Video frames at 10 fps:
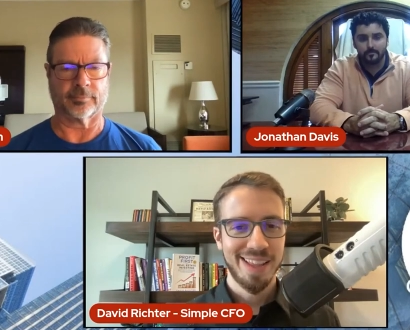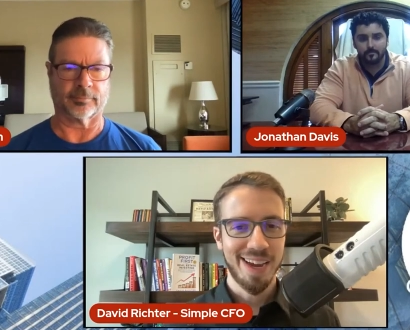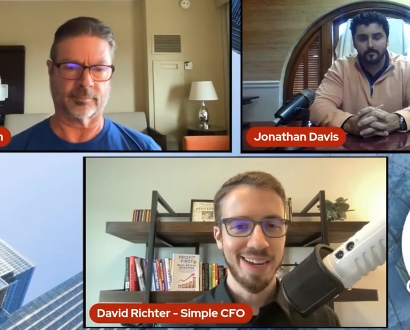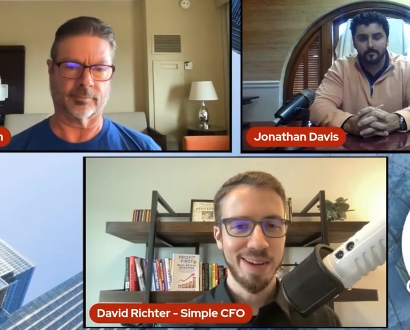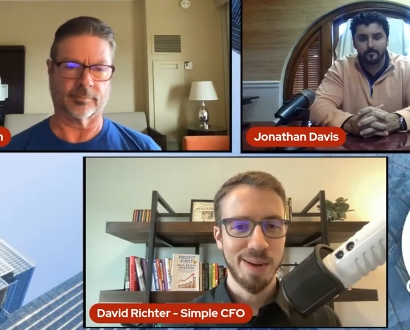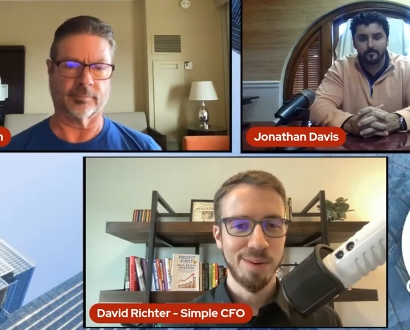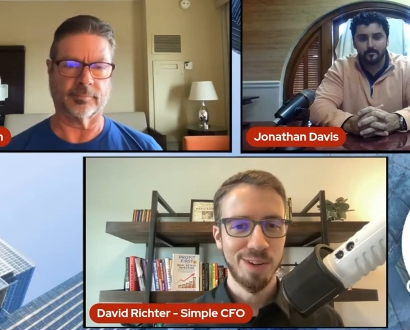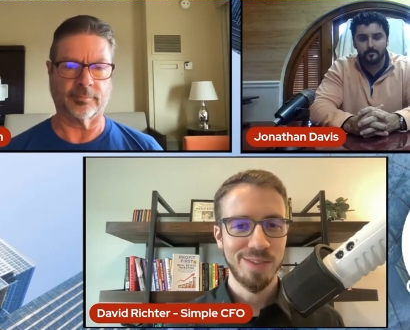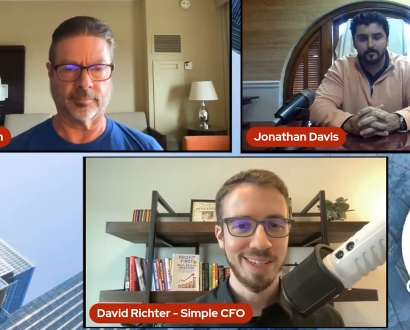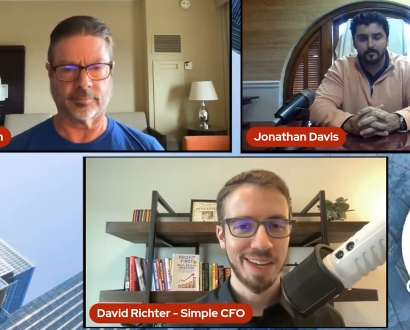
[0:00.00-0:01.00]
Speaker 1: I,
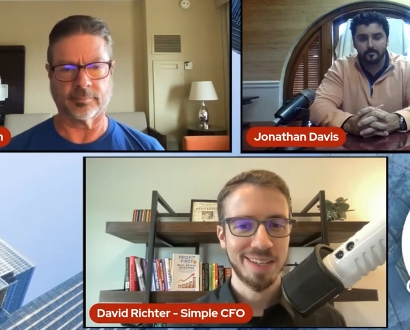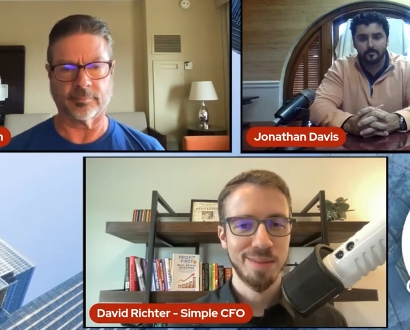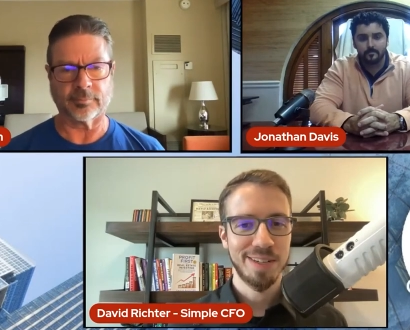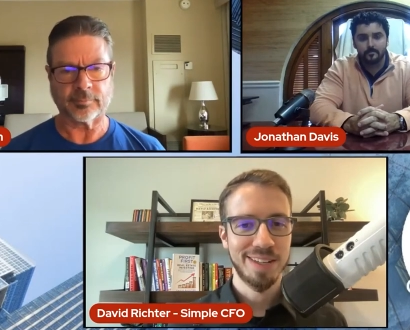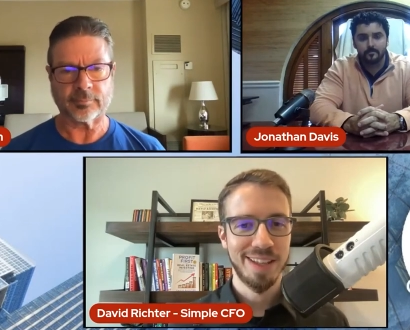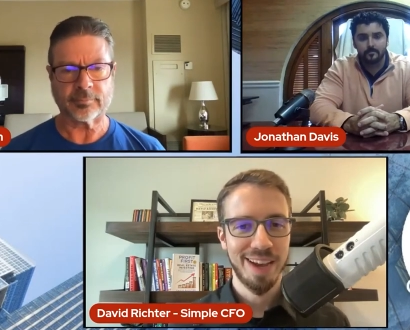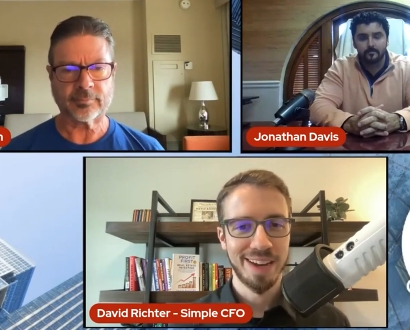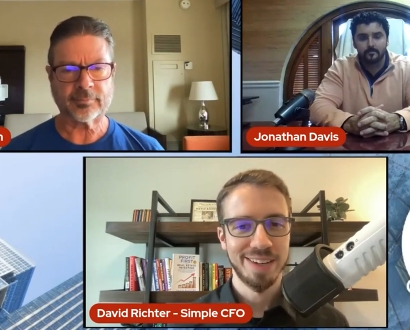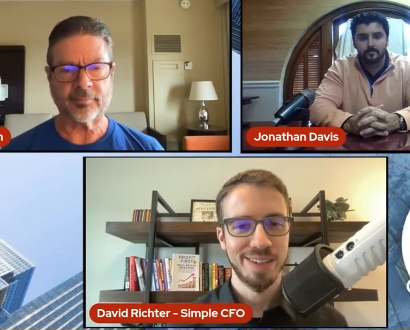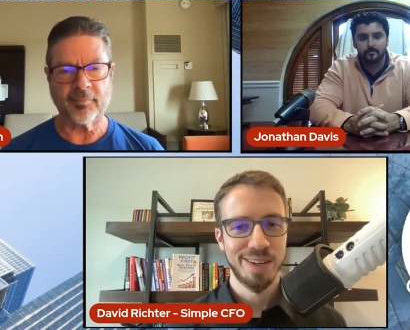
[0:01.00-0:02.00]
am a living testament to
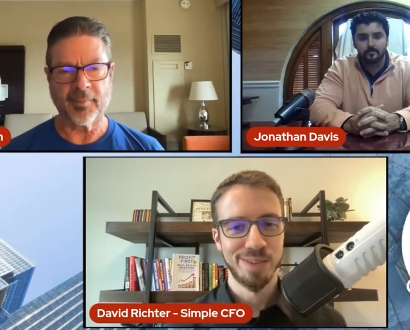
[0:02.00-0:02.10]
that